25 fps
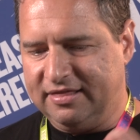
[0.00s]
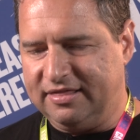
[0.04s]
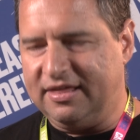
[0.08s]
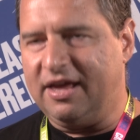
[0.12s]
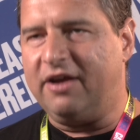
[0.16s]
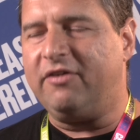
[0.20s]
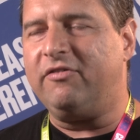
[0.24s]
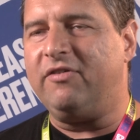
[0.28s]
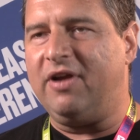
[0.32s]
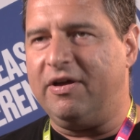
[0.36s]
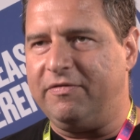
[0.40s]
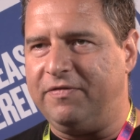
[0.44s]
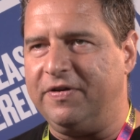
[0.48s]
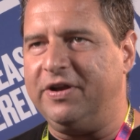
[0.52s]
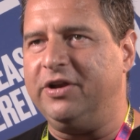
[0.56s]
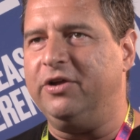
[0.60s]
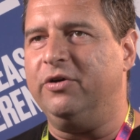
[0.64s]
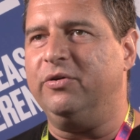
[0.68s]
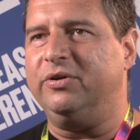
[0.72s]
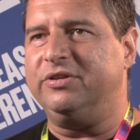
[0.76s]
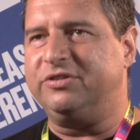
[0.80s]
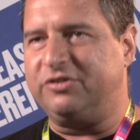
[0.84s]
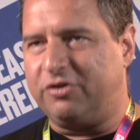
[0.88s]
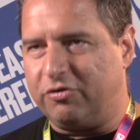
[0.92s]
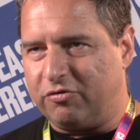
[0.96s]
their
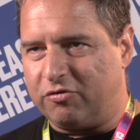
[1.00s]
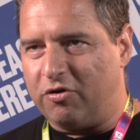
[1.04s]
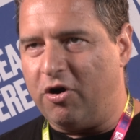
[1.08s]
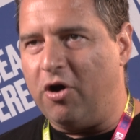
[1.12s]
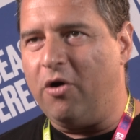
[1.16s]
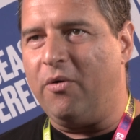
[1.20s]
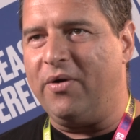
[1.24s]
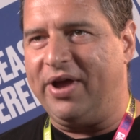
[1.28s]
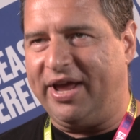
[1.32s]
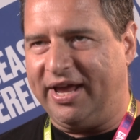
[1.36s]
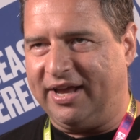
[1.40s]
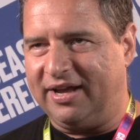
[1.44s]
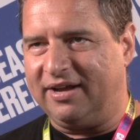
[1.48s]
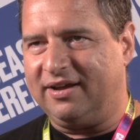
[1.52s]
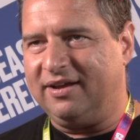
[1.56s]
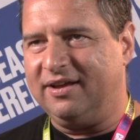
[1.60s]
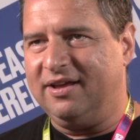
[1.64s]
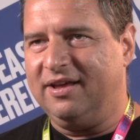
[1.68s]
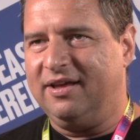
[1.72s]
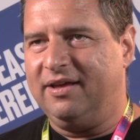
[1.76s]
revenue is growing